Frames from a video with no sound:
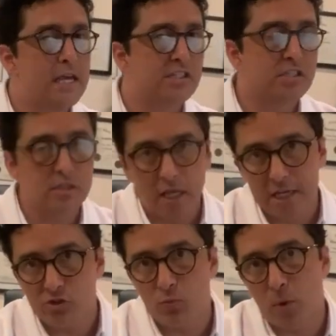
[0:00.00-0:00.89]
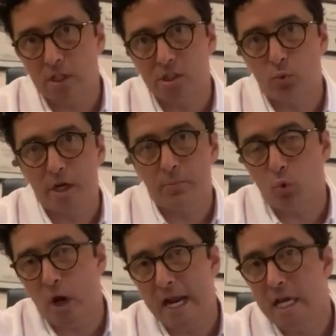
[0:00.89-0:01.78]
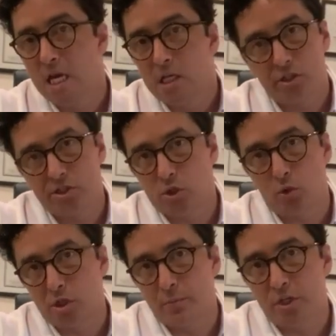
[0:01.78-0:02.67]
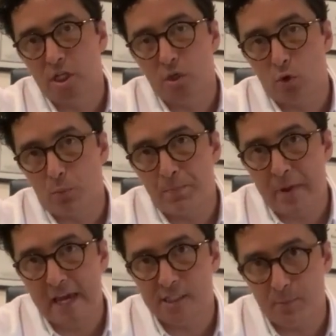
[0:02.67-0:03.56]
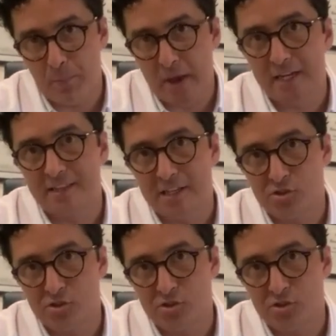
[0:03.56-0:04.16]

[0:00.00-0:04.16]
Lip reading: a slice of multigrain bread is going to be your best bet in that